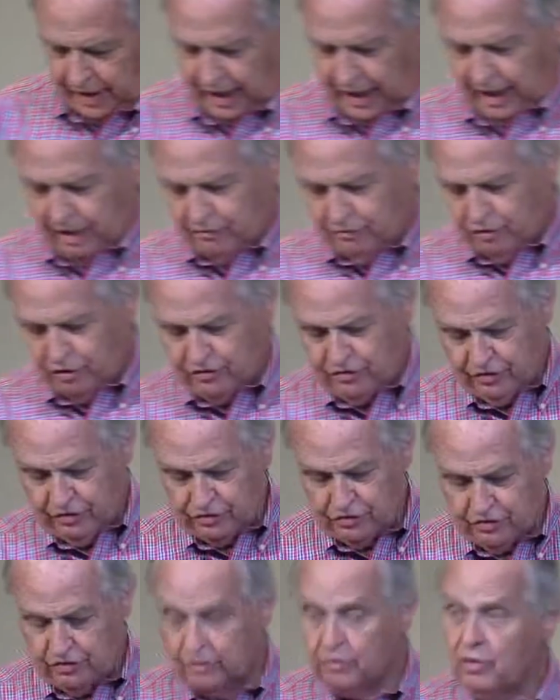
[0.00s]
And
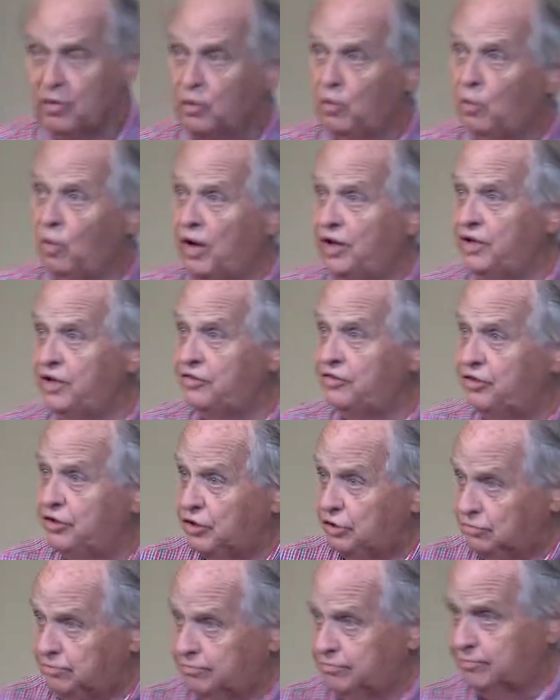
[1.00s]
verses 1 and
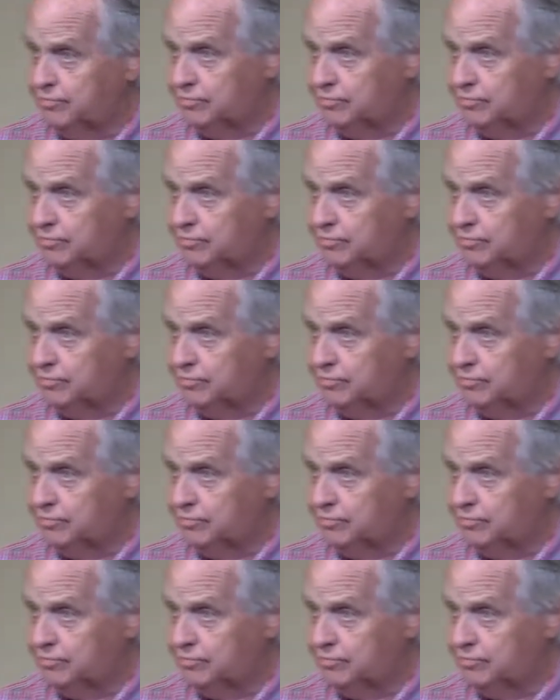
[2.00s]
2.